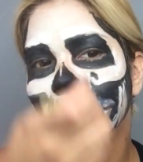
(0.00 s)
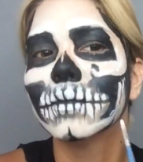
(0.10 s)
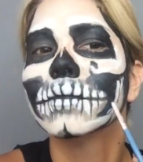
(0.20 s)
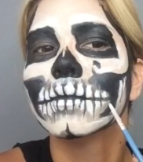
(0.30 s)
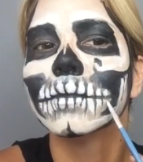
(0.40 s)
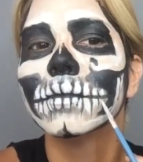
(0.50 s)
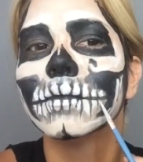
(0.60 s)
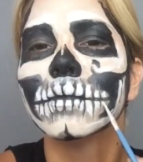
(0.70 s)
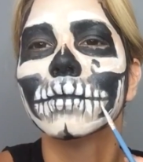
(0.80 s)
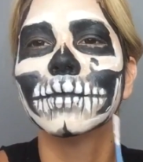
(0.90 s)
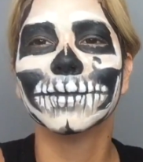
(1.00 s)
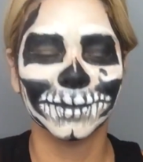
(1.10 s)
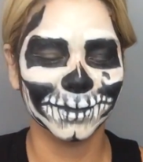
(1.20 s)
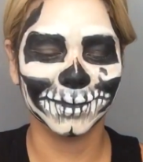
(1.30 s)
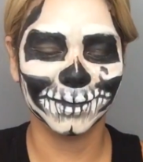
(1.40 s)
long, and it's very, very
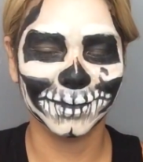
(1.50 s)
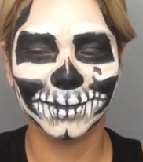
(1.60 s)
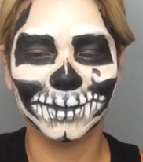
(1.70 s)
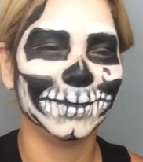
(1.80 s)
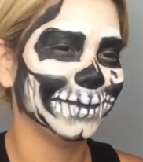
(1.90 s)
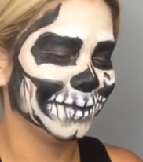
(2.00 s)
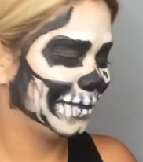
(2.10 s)
easy to take off. It